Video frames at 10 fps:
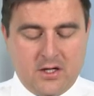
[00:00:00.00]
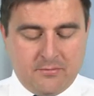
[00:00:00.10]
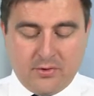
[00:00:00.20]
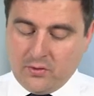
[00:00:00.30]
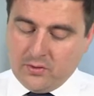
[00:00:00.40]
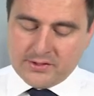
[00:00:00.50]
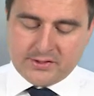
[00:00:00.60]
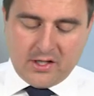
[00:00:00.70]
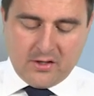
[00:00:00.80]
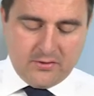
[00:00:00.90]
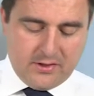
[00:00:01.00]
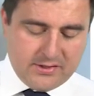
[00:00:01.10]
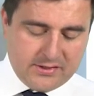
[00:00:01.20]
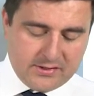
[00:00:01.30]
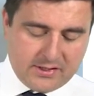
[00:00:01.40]
but also, and
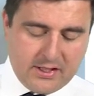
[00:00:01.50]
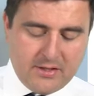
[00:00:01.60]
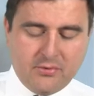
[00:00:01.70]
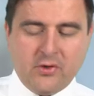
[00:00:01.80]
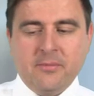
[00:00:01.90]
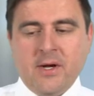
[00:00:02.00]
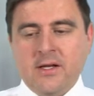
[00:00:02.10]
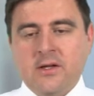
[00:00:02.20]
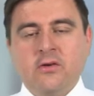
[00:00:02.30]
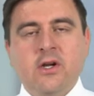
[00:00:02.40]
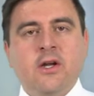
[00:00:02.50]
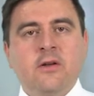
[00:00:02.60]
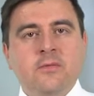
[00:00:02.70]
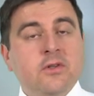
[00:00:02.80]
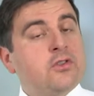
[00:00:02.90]
this is a clear point made in the
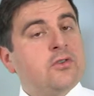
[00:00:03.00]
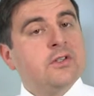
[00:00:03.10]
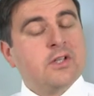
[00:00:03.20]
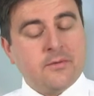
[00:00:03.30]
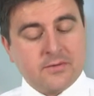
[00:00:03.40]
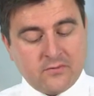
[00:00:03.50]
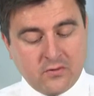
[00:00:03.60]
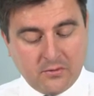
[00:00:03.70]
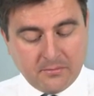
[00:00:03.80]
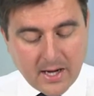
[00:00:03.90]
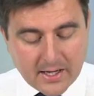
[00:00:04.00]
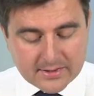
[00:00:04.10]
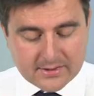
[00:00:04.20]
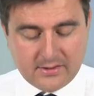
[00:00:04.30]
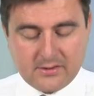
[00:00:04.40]
curriculum, that during times of
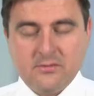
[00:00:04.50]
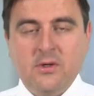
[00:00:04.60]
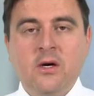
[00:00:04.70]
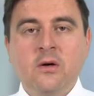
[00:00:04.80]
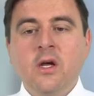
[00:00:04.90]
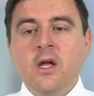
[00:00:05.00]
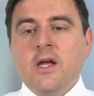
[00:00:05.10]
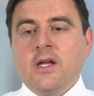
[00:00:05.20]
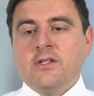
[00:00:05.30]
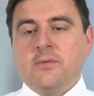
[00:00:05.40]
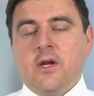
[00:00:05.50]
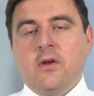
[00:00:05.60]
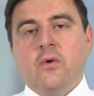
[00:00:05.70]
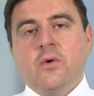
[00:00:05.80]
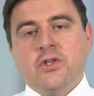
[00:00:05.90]
normality as well, is that we
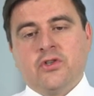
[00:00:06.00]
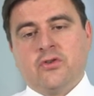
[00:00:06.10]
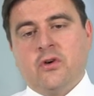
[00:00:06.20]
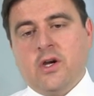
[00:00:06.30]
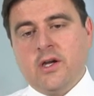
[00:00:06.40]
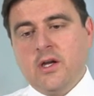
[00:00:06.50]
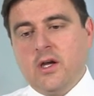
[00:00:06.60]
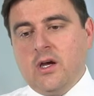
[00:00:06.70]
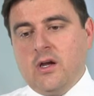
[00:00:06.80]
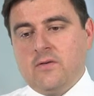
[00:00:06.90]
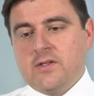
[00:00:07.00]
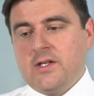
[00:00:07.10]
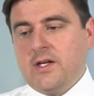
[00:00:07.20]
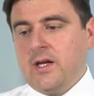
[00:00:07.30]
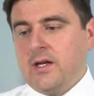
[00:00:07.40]
don't always try and
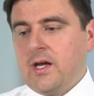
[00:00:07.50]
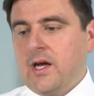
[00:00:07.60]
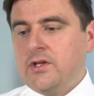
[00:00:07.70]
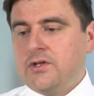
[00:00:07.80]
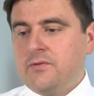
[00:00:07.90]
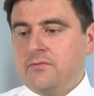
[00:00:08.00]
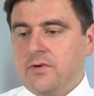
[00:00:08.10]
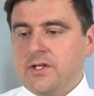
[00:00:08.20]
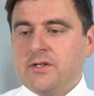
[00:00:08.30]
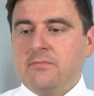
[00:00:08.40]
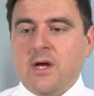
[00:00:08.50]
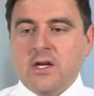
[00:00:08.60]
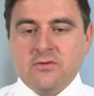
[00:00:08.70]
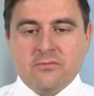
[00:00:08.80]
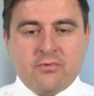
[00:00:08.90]
obviously engage in risk
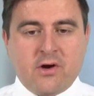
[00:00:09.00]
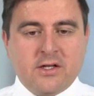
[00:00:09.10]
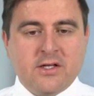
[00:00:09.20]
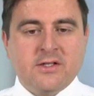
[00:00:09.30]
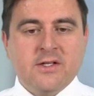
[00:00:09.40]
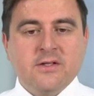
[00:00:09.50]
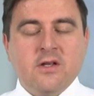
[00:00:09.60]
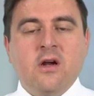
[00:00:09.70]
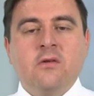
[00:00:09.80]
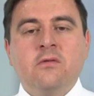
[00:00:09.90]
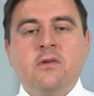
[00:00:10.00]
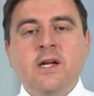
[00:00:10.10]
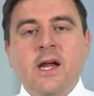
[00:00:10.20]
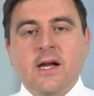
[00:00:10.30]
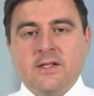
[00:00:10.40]
management practices that are
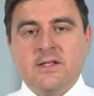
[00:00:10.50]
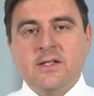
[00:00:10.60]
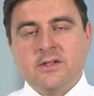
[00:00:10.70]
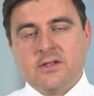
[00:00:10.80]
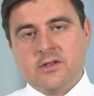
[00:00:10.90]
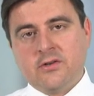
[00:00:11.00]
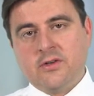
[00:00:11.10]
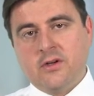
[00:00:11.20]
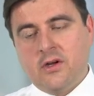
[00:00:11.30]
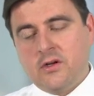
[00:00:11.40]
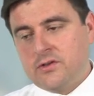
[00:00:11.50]
reacting to